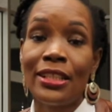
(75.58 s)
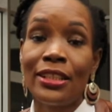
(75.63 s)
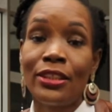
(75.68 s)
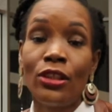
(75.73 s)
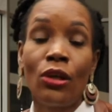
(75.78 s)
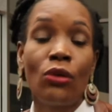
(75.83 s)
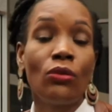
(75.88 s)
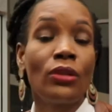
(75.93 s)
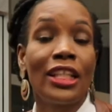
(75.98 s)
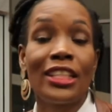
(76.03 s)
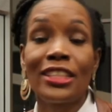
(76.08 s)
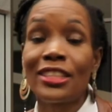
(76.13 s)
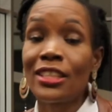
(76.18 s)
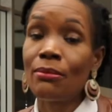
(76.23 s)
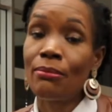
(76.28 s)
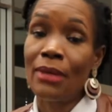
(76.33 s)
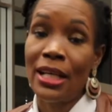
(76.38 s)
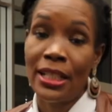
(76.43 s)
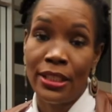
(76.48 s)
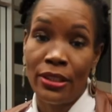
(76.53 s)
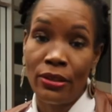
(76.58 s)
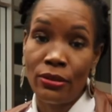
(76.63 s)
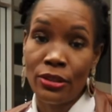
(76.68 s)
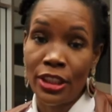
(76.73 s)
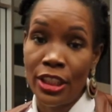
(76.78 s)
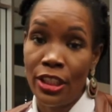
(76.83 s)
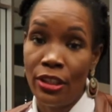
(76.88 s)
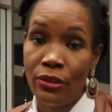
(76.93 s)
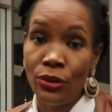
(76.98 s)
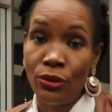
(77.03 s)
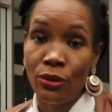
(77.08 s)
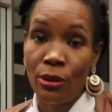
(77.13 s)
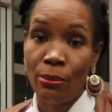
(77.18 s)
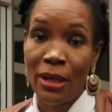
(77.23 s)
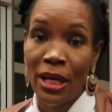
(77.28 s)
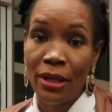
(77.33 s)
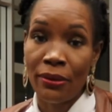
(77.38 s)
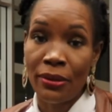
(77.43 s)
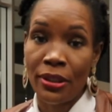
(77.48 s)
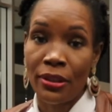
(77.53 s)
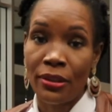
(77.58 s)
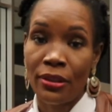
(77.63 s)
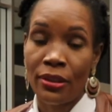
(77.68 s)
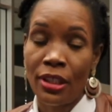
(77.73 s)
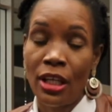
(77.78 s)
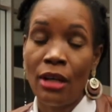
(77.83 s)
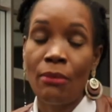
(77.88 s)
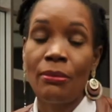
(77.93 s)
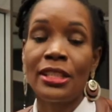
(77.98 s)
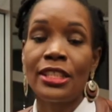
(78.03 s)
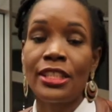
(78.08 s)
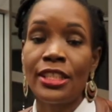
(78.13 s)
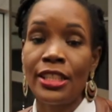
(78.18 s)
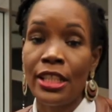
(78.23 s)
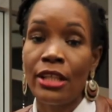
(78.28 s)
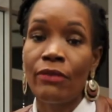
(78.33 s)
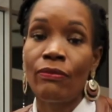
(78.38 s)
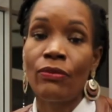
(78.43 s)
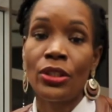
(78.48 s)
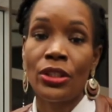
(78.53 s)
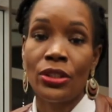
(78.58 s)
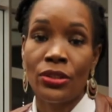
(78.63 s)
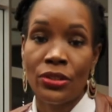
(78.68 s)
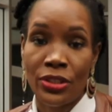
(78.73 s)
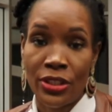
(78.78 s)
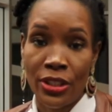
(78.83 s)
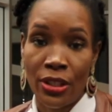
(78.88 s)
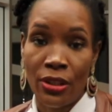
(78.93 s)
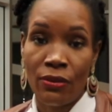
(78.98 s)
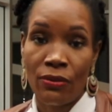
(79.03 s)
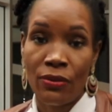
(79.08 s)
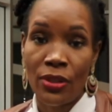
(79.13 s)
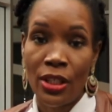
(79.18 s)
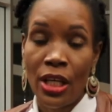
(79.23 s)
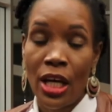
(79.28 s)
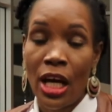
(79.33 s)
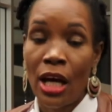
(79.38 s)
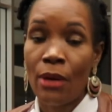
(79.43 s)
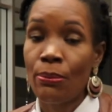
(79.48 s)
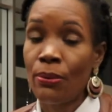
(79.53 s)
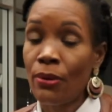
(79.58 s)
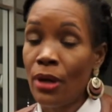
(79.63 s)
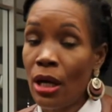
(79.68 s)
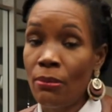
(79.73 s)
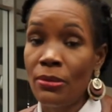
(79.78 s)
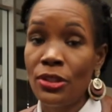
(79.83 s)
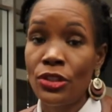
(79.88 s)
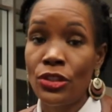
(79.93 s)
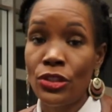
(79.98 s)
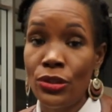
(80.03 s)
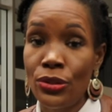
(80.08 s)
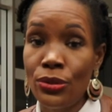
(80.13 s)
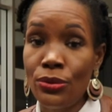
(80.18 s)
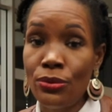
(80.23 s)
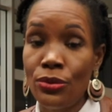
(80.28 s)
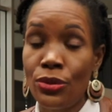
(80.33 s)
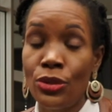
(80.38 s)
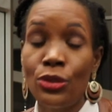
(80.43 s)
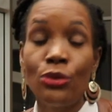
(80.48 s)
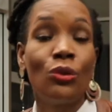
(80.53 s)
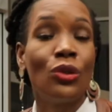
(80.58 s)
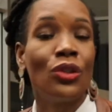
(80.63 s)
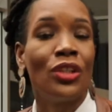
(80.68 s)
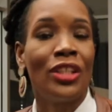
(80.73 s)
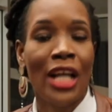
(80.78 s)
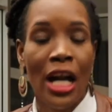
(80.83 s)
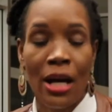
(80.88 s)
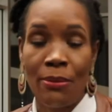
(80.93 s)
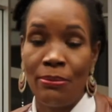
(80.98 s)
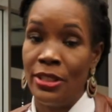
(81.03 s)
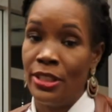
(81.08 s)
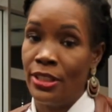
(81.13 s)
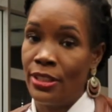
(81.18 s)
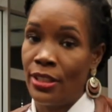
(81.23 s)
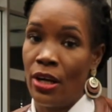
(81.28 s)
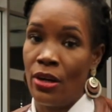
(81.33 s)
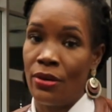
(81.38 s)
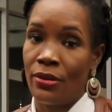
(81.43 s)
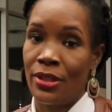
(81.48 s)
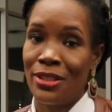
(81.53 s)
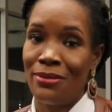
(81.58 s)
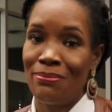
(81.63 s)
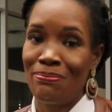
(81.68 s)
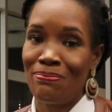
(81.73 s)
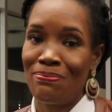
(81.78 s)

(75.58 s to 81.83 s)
Don't let somebody else tell you about it. Come and see it for yourself. I promise you, you will not be sorry.